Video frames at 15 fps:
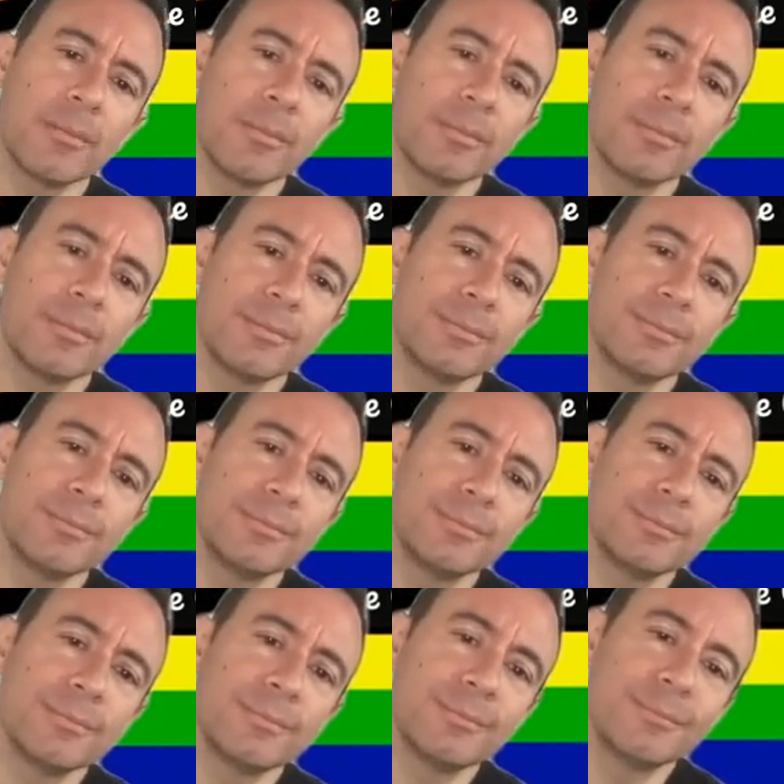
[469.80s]

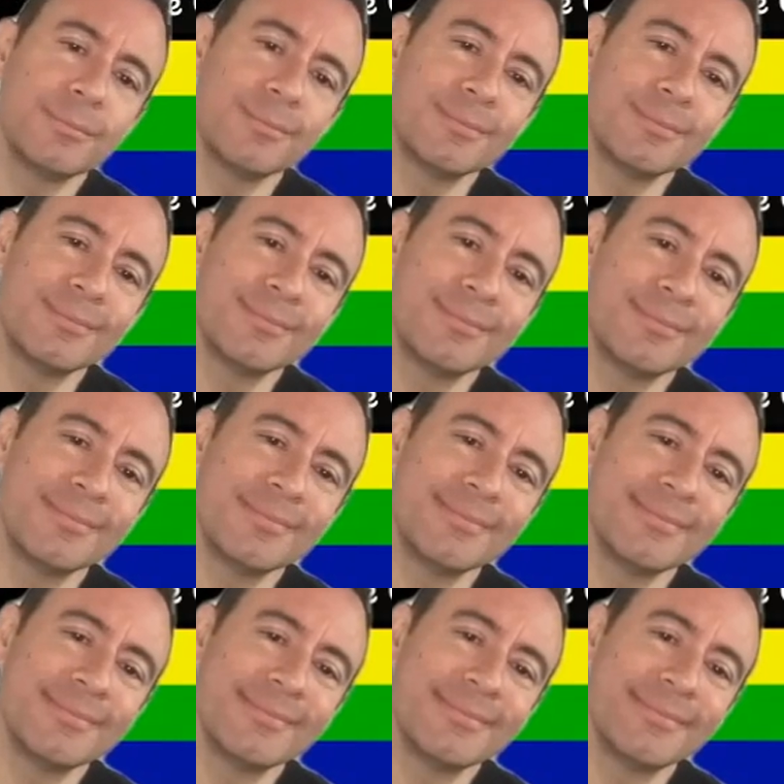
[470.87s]

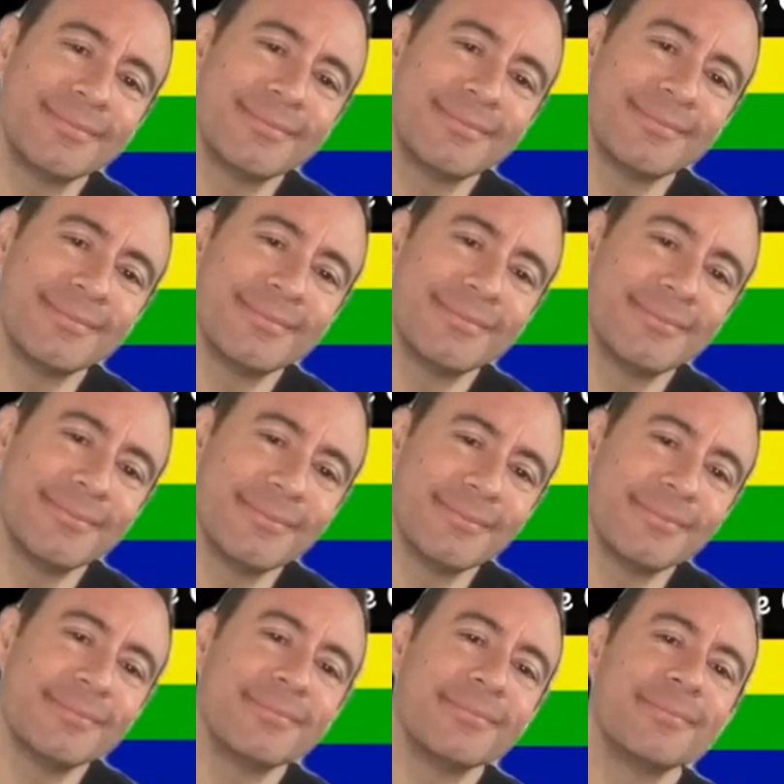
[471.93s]

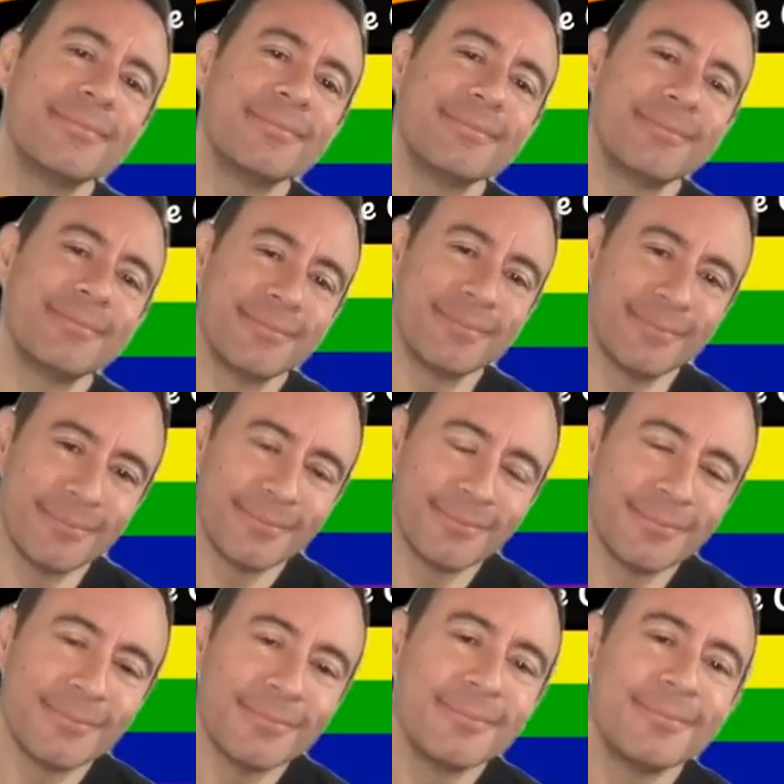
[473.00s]

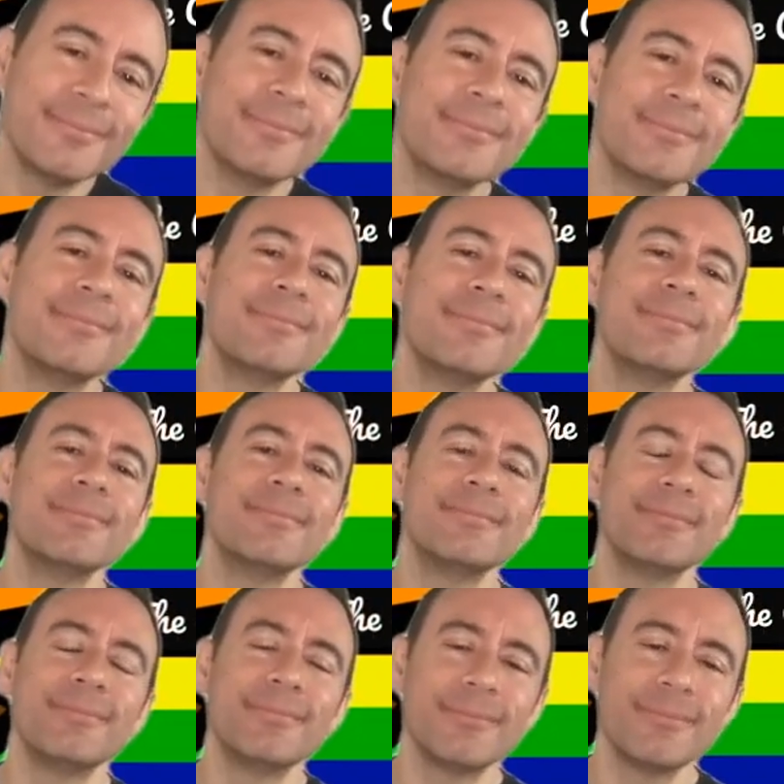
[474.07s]

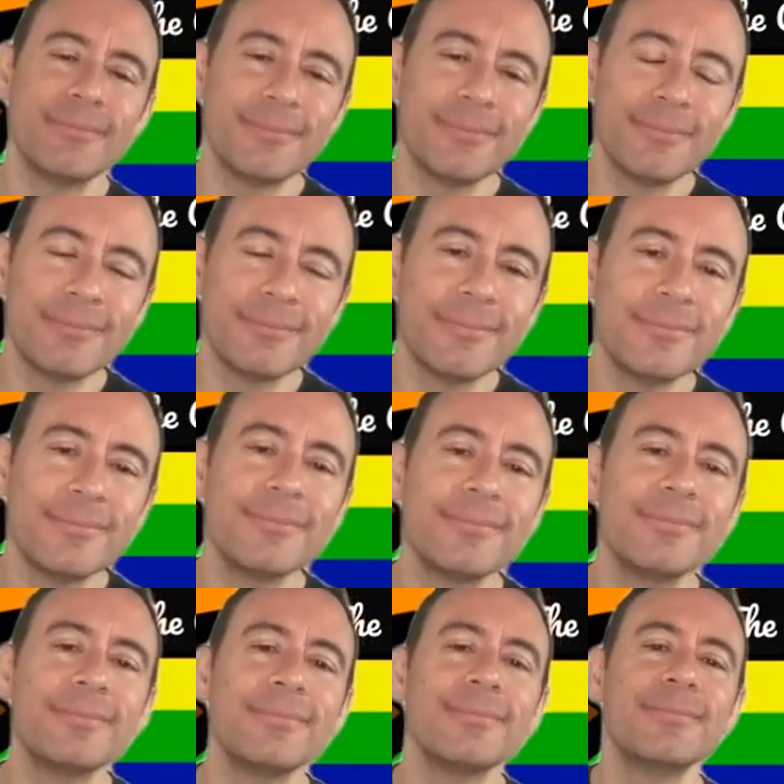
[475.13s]

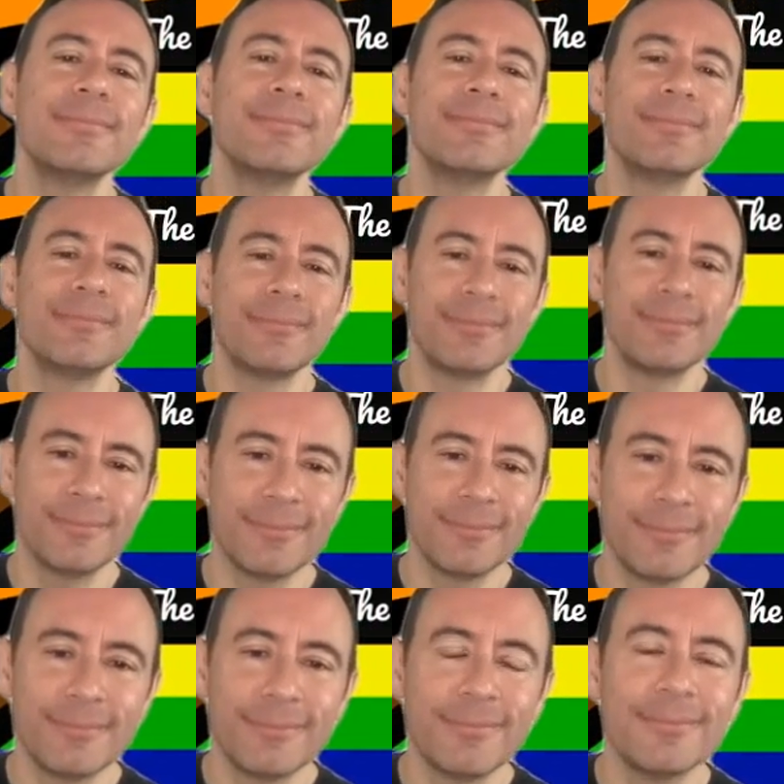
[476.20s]

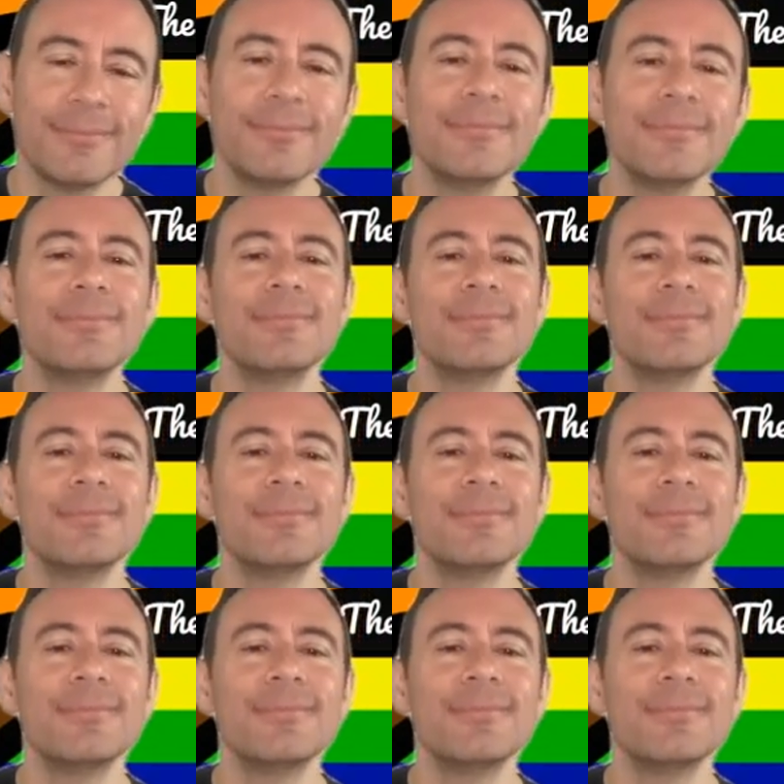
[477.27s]
[no speech]